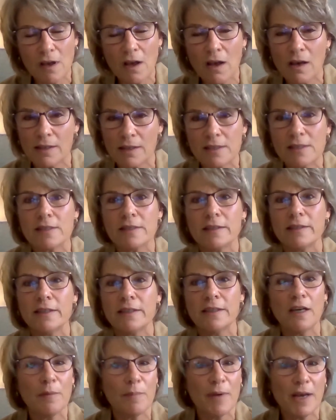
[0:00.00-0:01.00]

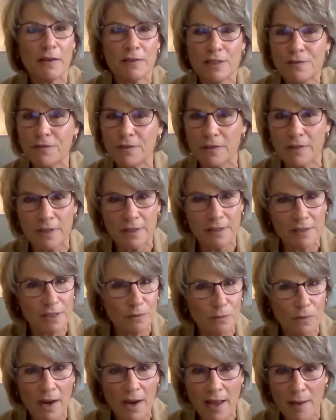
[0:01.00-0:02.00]
honestly, about different things that
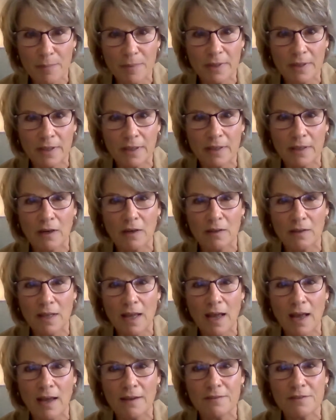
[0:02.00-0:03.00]
were happening in our
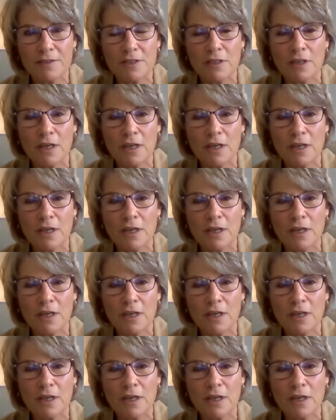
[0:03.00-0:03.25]
lives.